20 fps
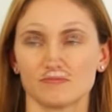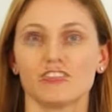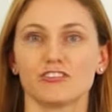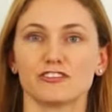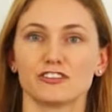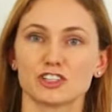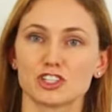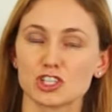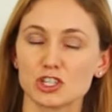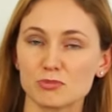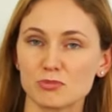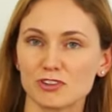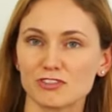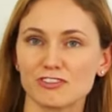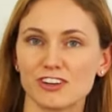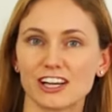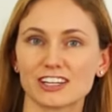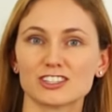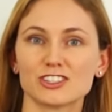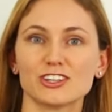For tubal
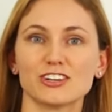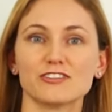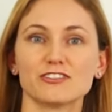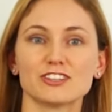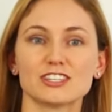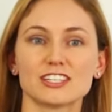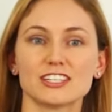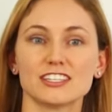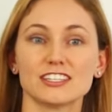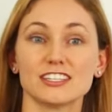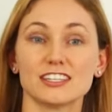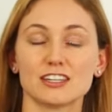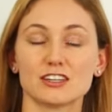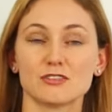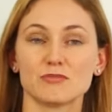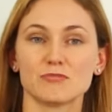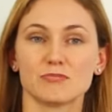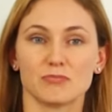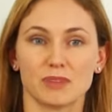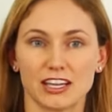factor infertility,
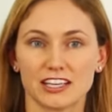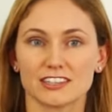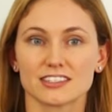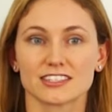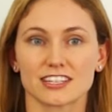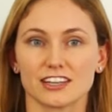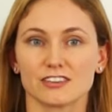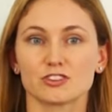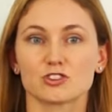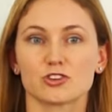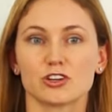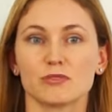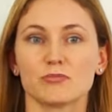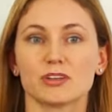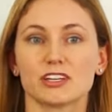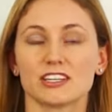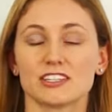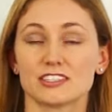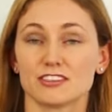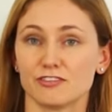the mainstay of
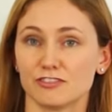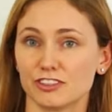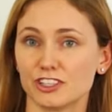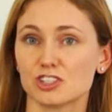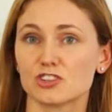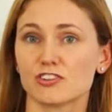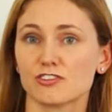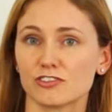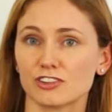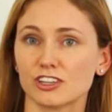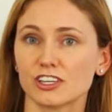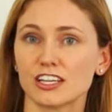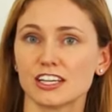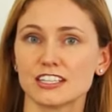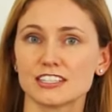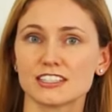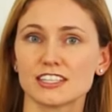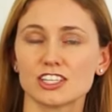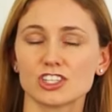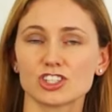treatment is in vitro
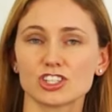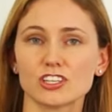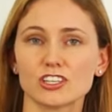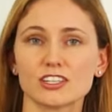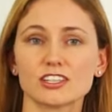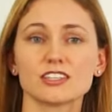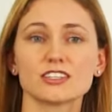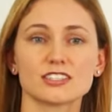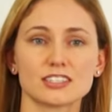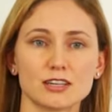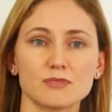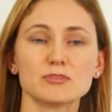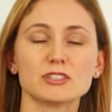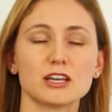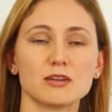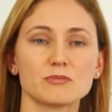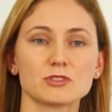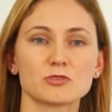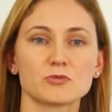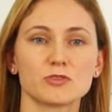fertilization, and
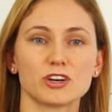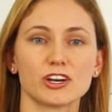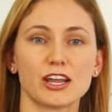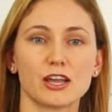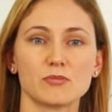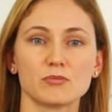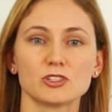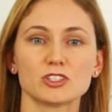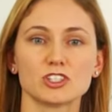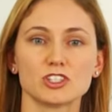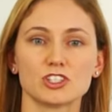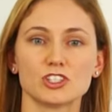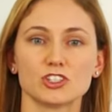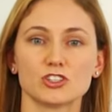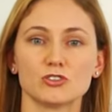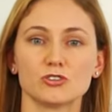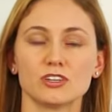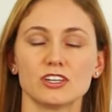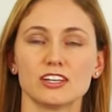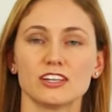sometimes we're able to
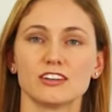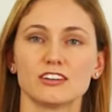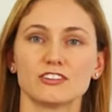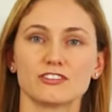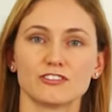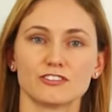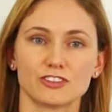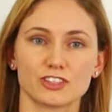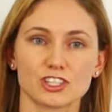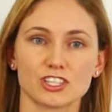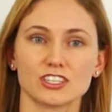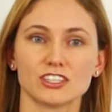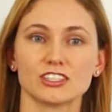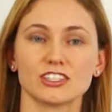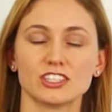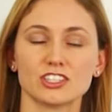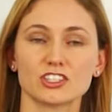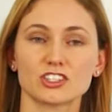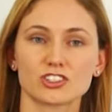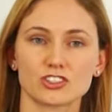do
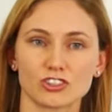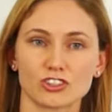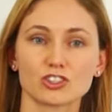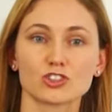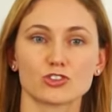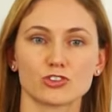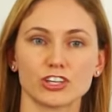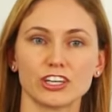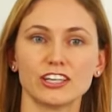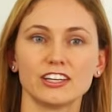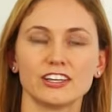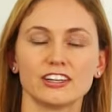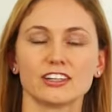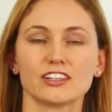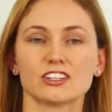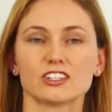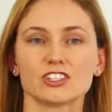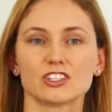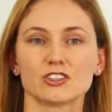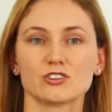fertility surgery
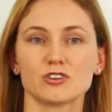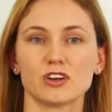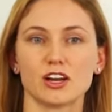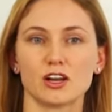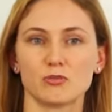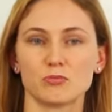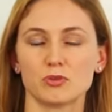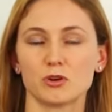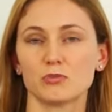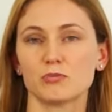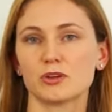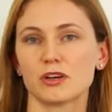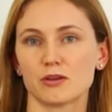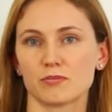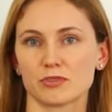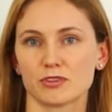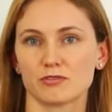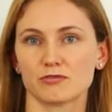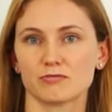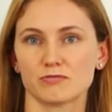to help open
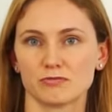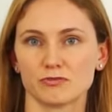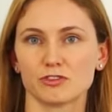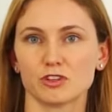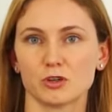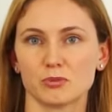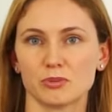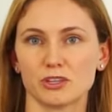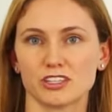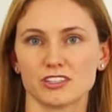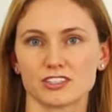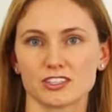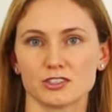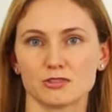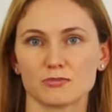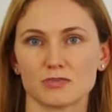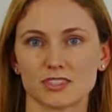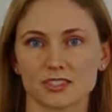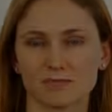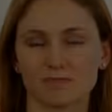up the fallopian
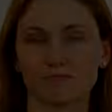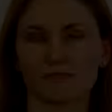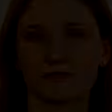tubes.